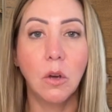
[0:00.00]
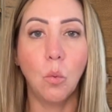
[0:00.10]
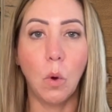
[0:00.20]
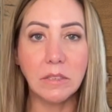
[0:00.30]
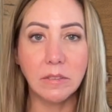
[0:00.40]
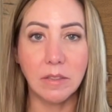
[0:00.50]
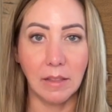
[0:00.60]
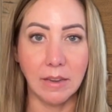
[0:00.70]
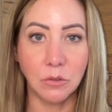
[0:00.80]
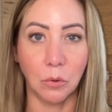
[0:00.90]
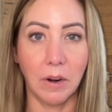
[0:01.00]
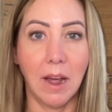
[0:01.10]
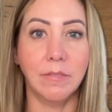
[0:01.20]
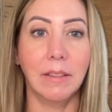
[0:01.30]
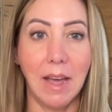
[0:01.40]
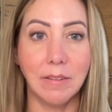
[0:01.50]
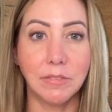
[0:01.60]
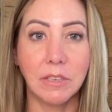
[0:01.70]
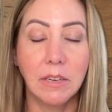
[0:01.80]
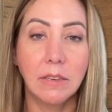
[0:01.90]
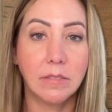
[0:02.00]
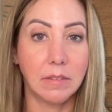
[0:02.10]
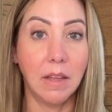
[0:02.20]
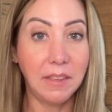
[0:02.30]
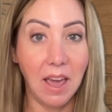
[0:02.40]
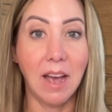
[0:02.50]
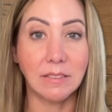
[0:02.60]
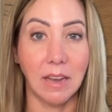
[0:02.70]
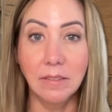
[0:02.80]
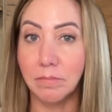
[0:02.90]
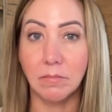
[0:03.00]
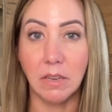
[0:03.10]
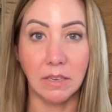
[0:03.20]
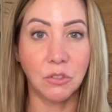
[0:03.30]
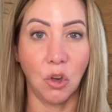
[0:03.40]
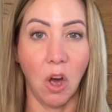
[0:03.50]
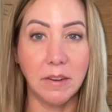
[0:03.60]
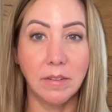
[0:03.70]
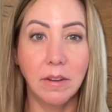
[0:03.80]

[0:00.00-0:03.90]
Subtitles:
what does the lessor have left? Not the asset, it's gone.